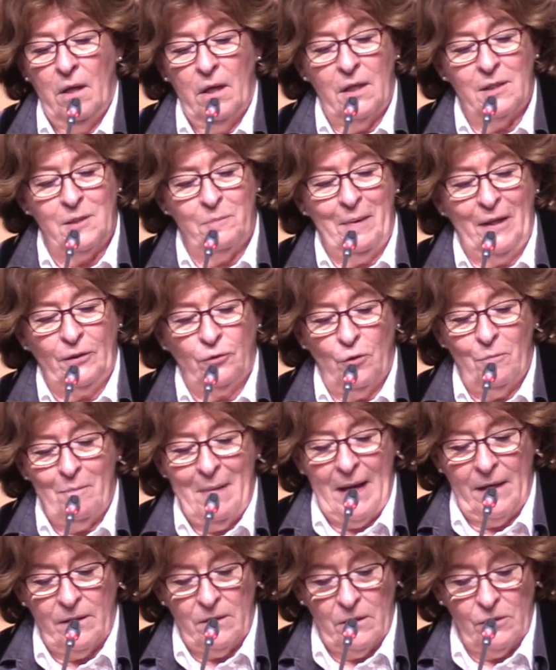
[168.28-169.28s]
is better
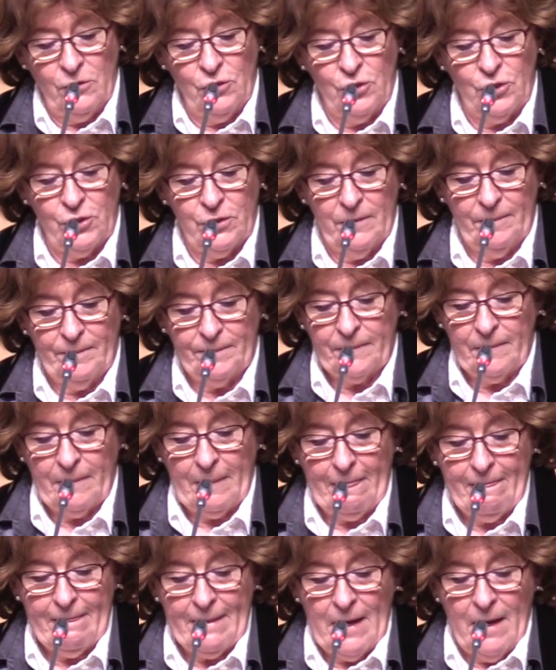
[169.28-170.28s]
managed.
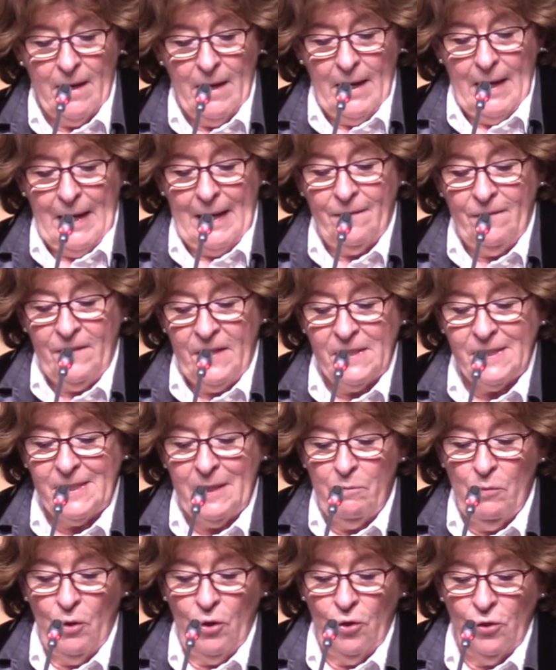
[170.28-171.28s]
And this
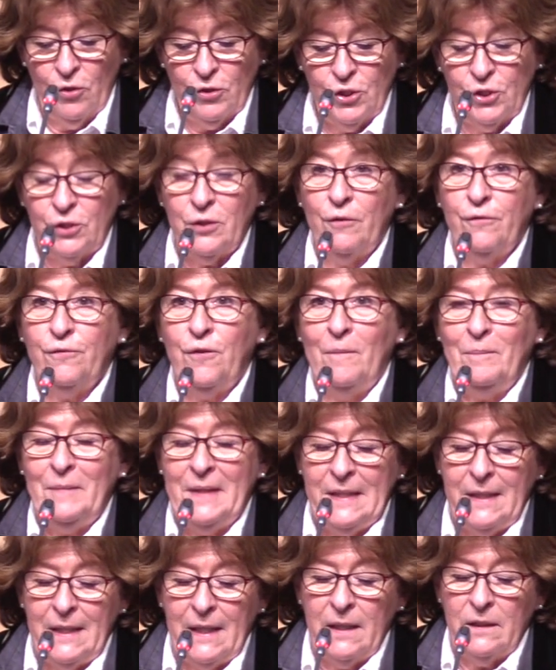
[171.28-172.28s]
emerged from
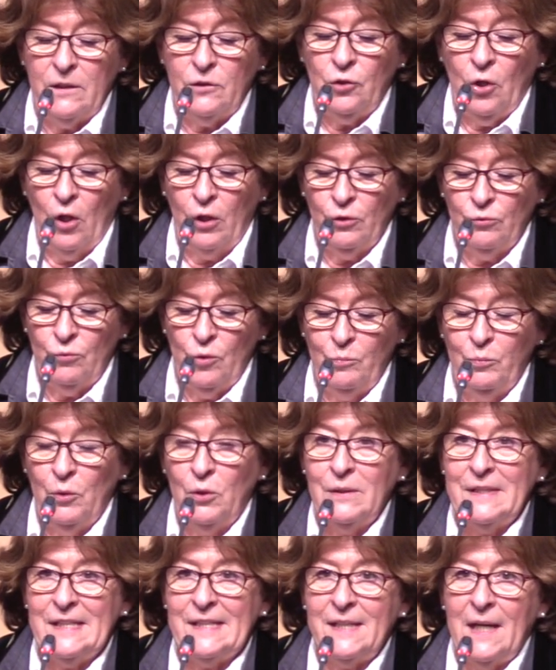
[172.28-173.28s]
the
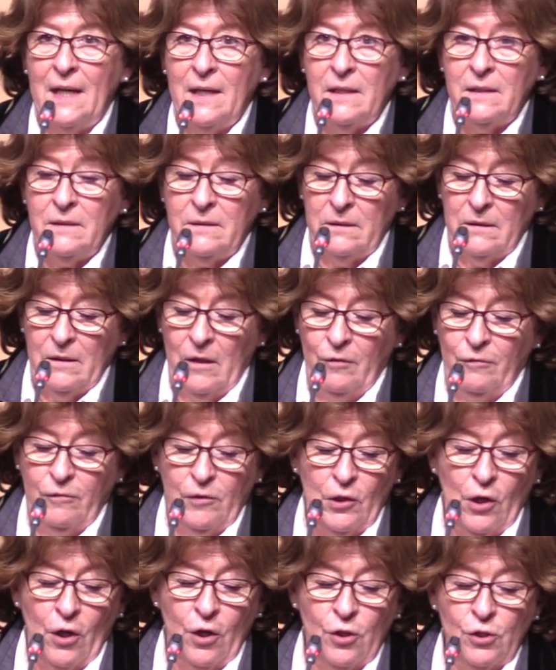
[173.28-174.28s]
intolerable sight of
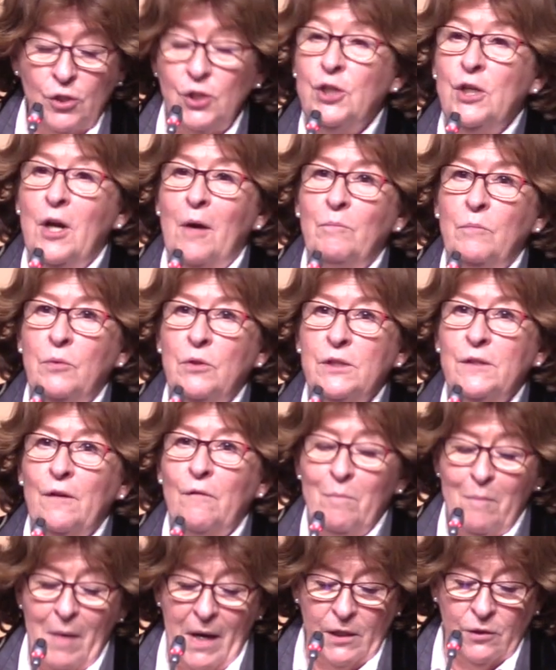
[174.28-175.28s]
large numbers of
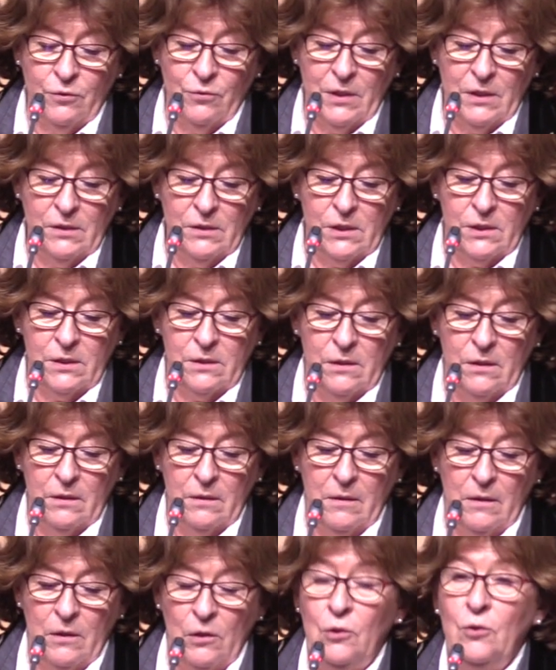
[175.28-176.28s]
migrants
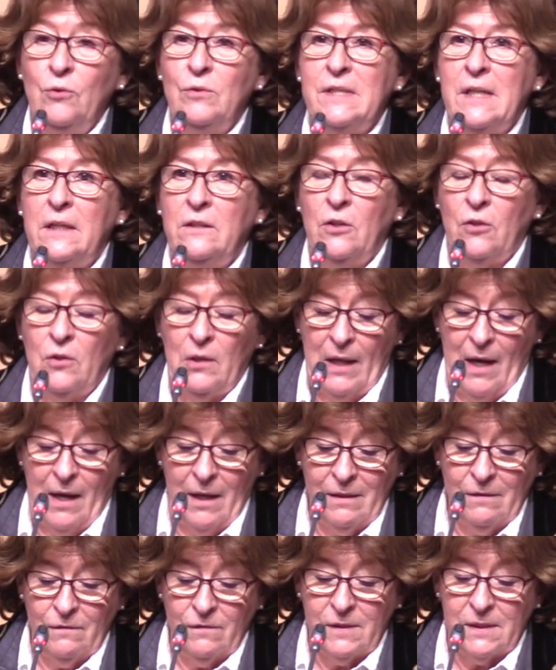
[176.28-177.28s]
losing their
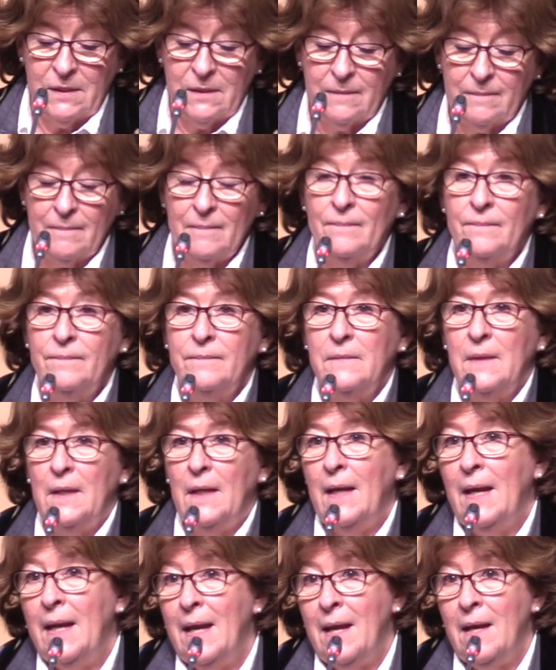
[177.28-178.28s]
lives
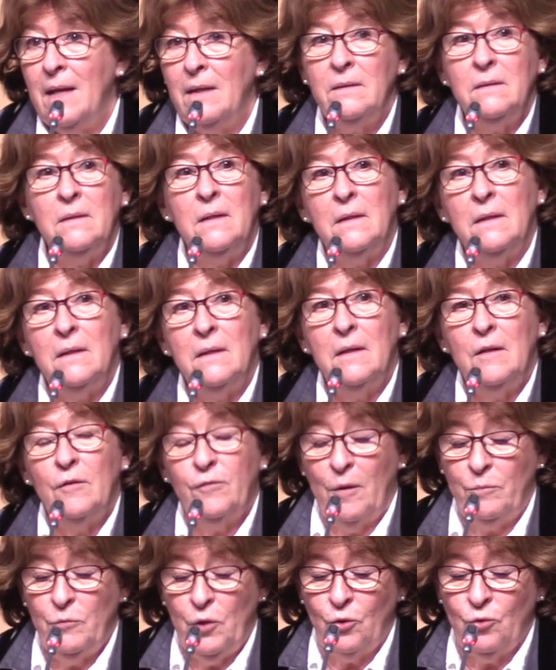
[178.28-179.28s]
and
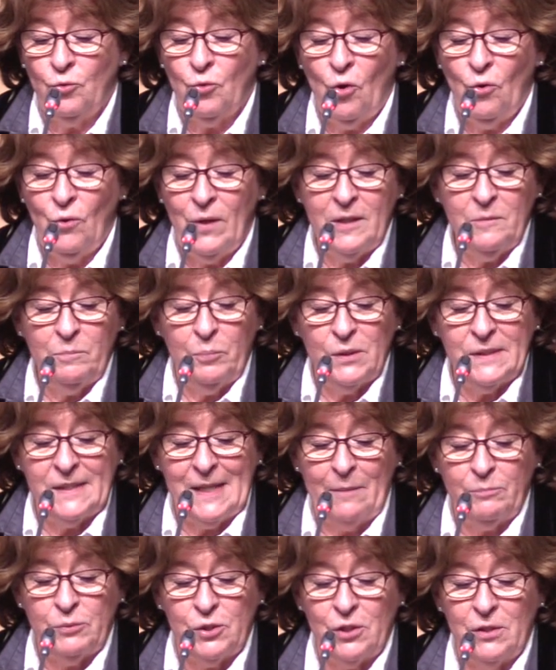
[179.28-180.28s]
from the growing
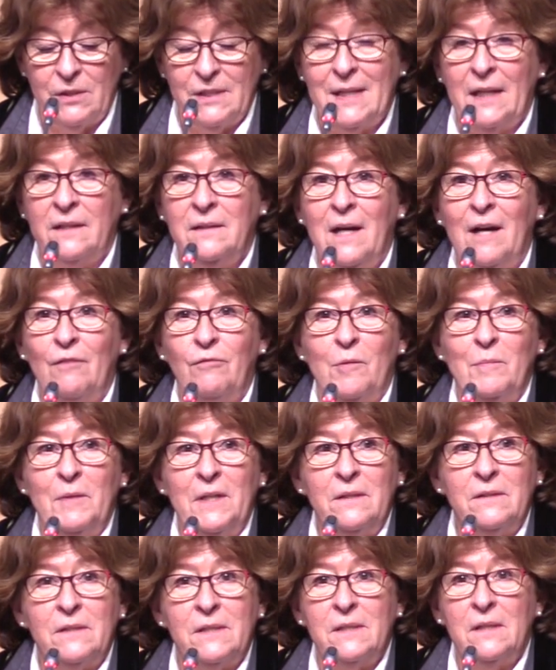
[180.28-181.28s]
perceptions that
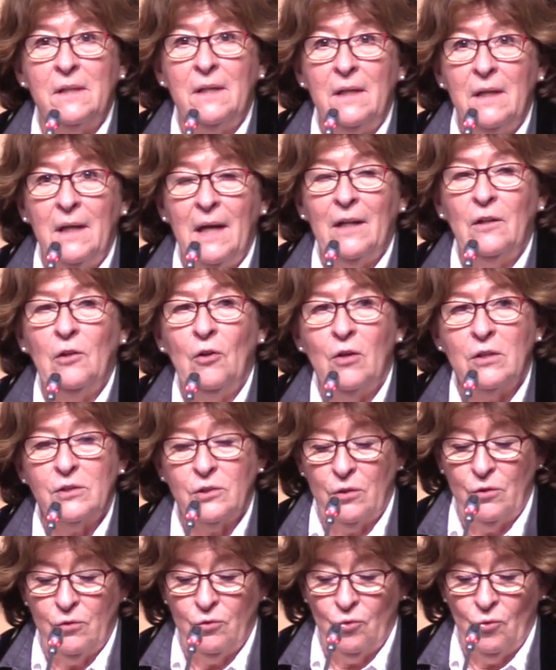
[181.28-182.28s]
governments had
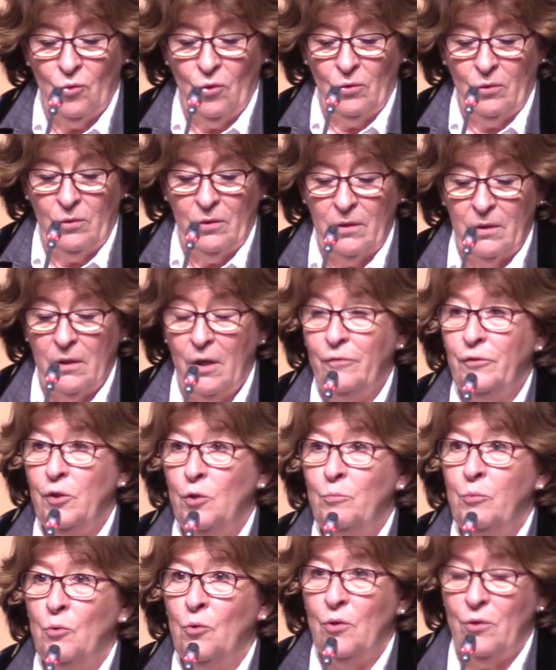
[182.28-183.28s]
lost control of
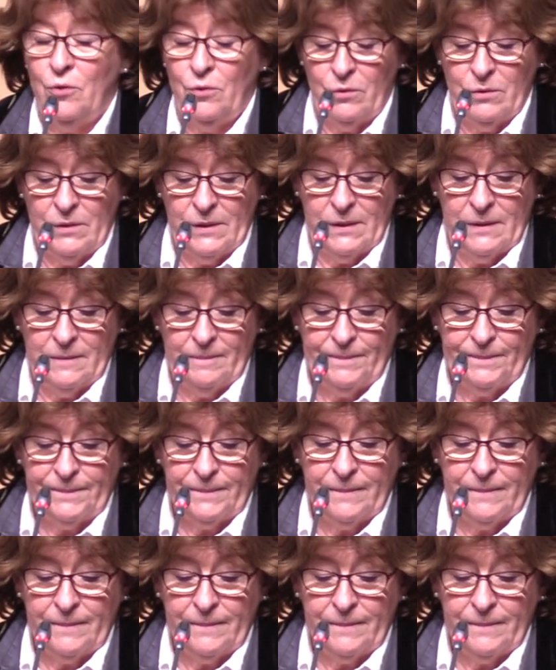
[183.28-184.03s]
their borders.